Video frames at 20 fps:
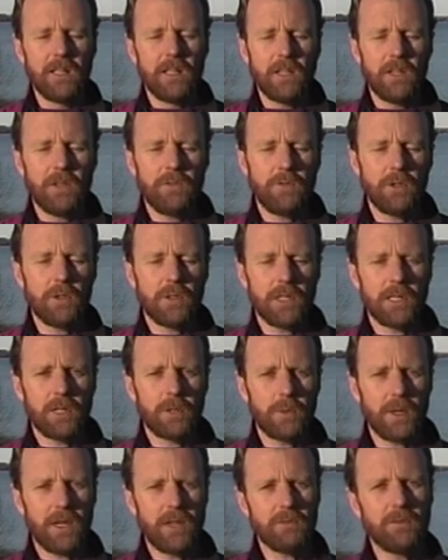If you get
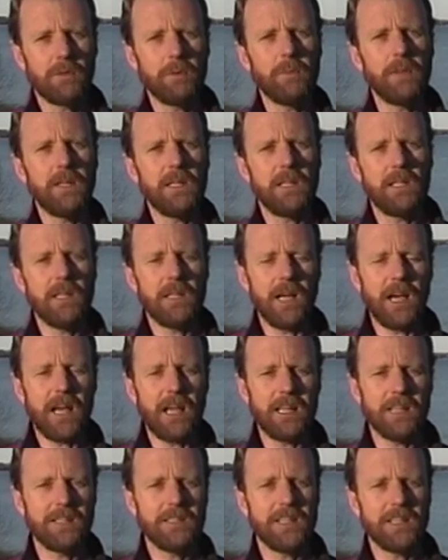away from the
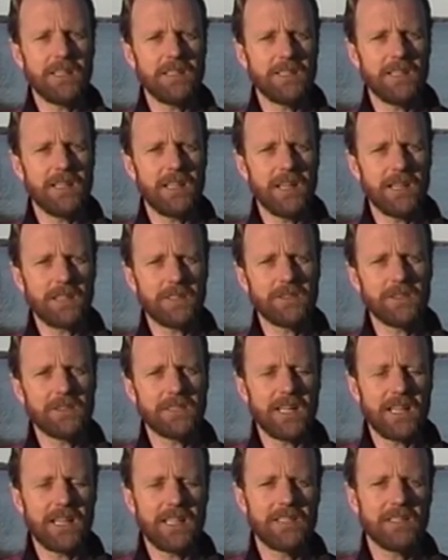high-intensity
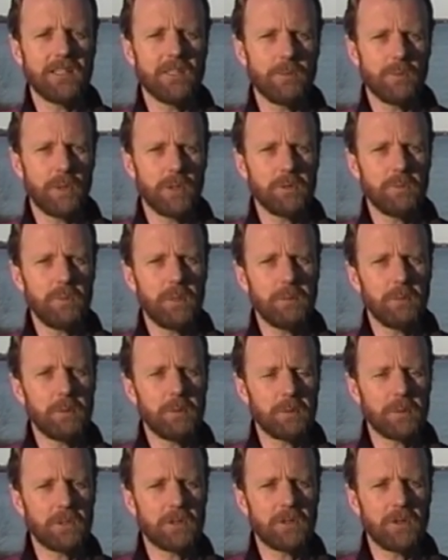exercise that most people
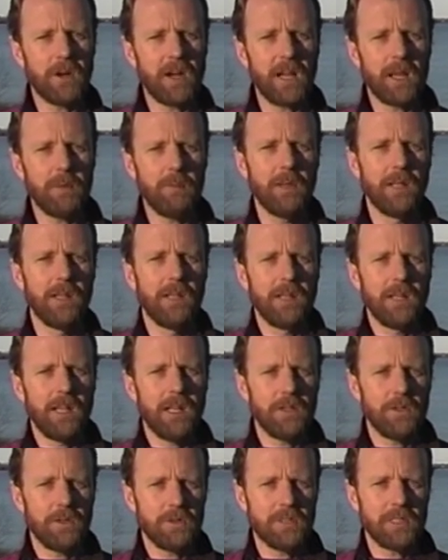prescribe
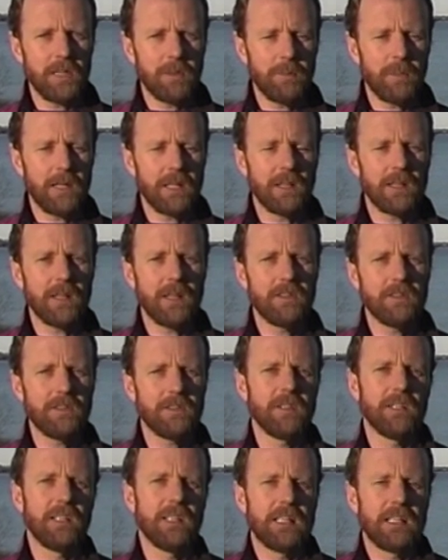and do something
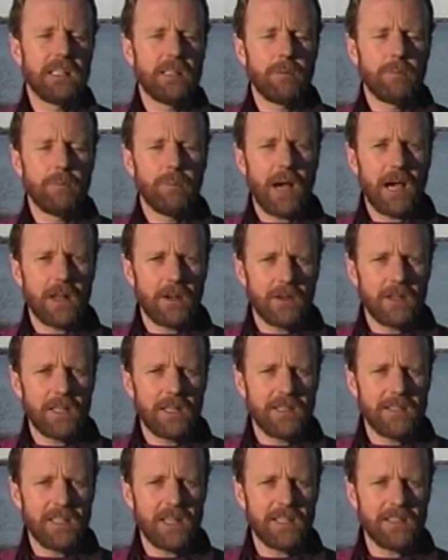that's moderate
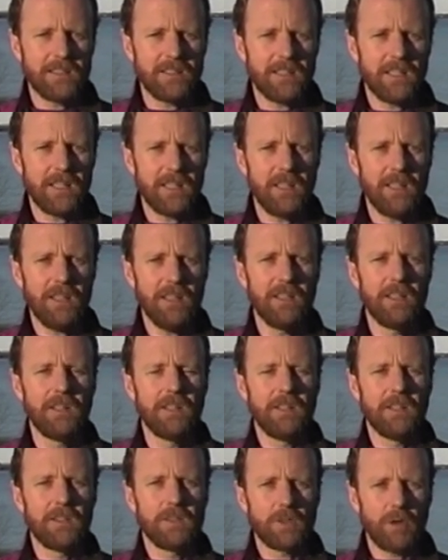intensity,
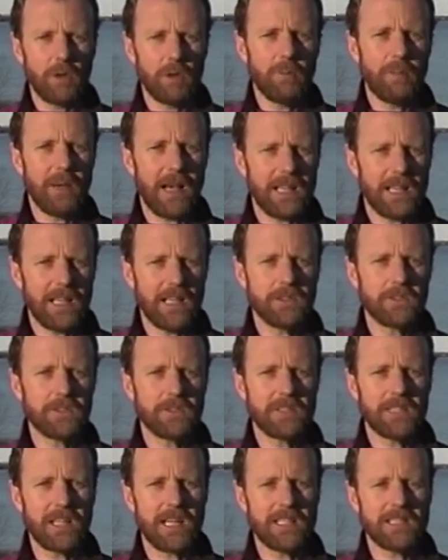total body
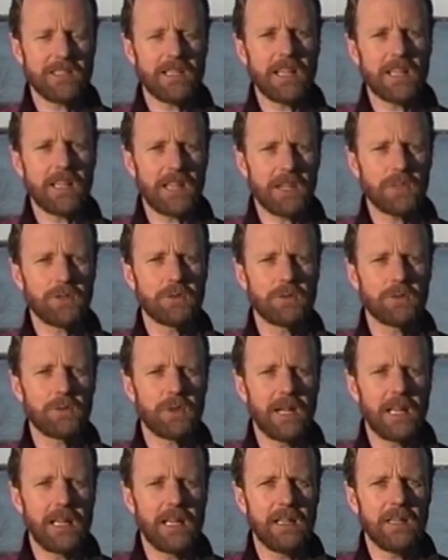exercise like
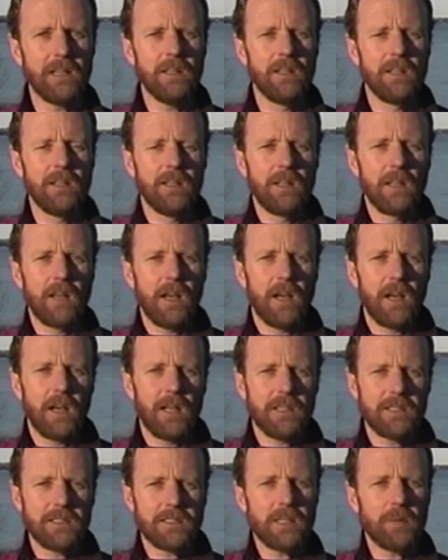exerstriding,
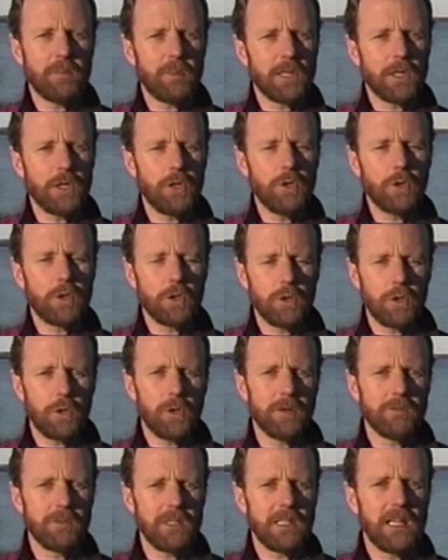it's something that you can do
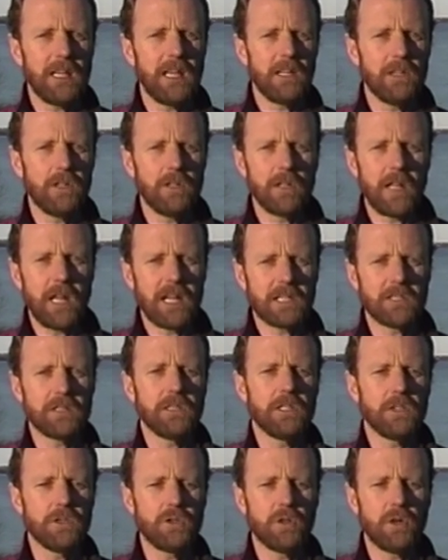every day and you'll actually
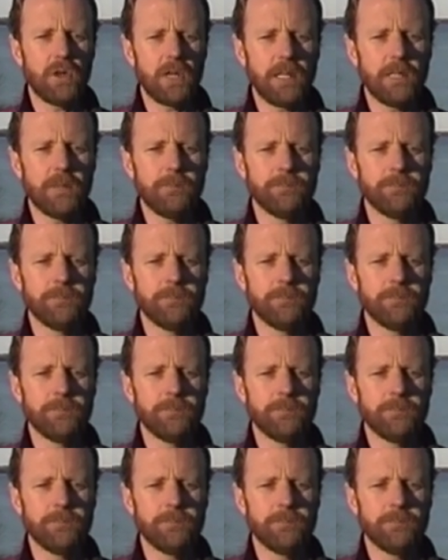enjoy it.